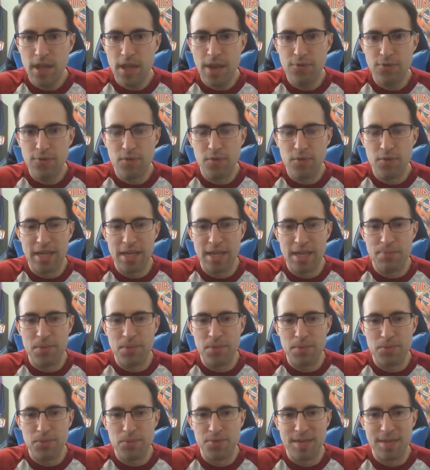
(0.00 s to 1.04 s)
a
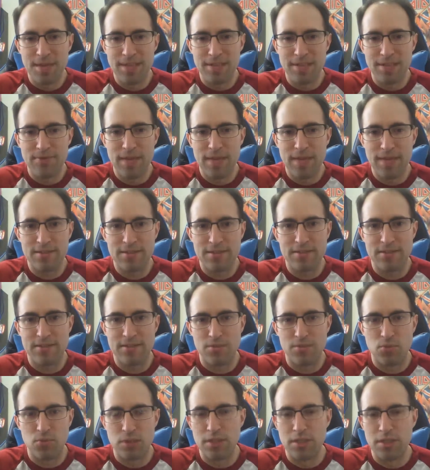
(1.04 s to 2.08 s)
gameplay perspective,
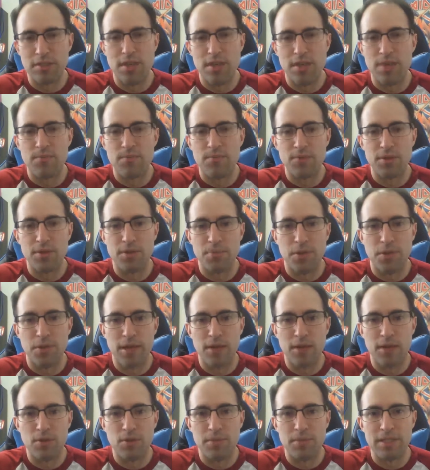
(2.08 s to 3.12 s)
that's really dumb for the
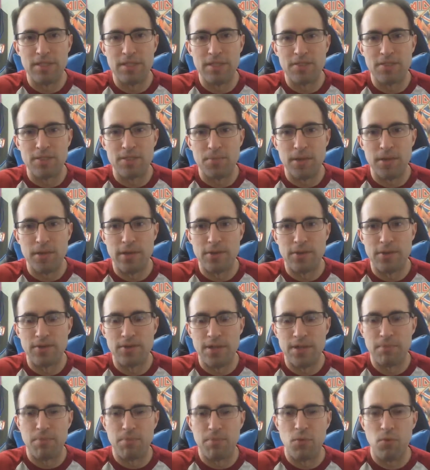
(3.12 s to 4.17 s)
player, because the player's
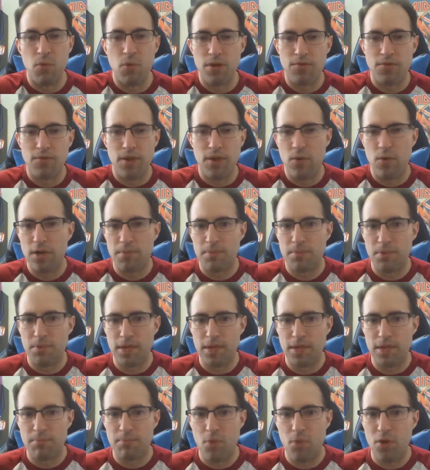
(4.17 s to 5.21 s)
like, but what if I want to
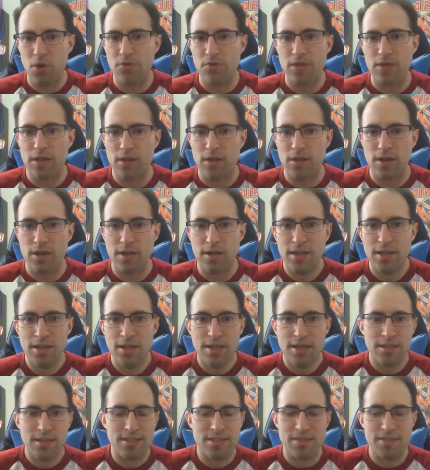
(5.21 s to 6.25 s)
play a boy Vieira?
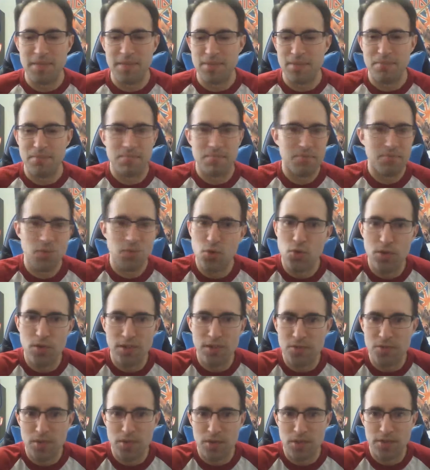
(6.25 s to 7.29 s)
Because, I mean, who
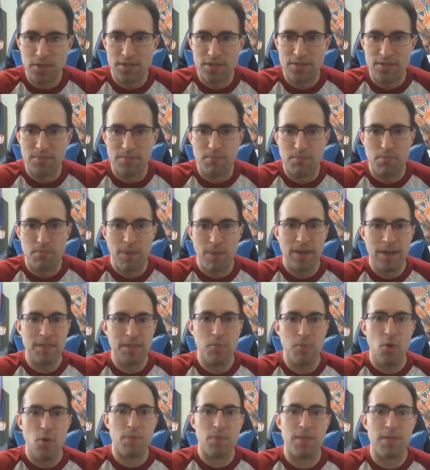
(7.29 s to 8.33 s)
doesn't want to look at some bunny
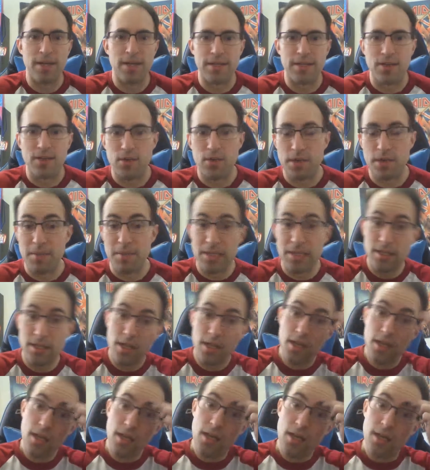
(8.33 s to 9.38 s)
boy butt? You know what I mean?
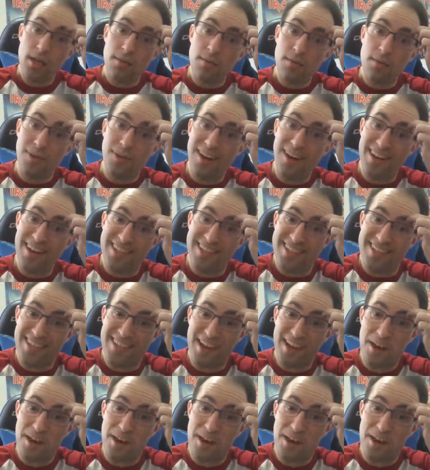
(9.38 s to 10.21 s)
But